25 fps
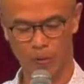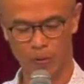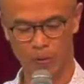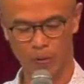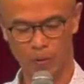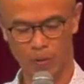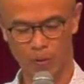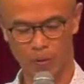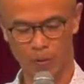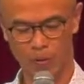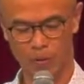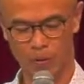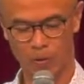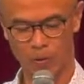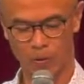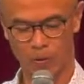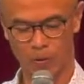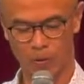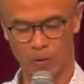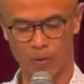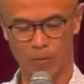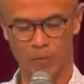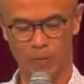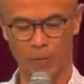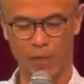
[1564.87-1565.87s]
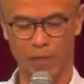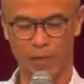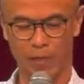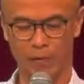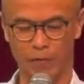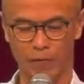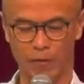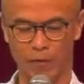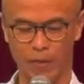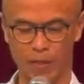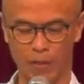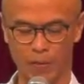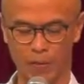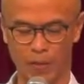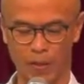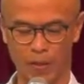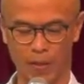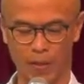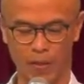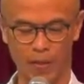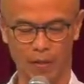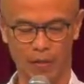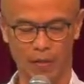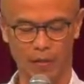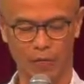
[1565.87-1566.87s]
all your benefits. We
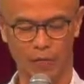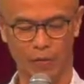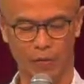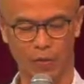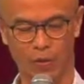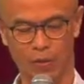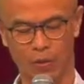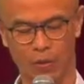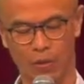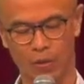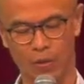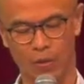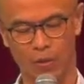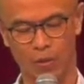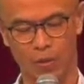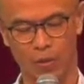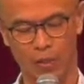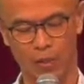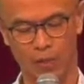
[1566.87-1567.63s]
thank you for all your